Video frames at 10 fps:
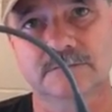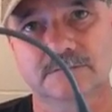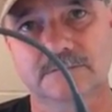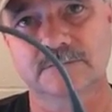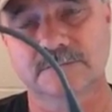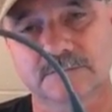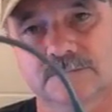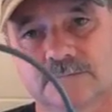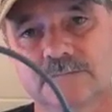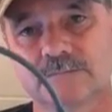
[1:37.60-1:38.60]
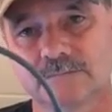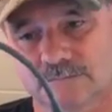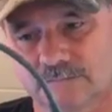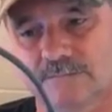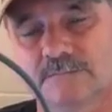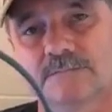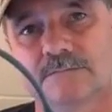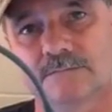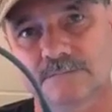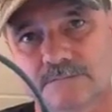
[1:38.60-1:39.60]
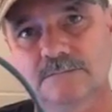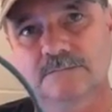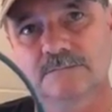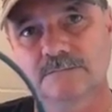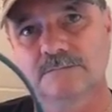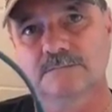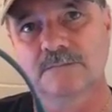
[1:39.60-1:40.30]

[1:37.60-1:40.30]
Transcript: talking and texting and stuff like that.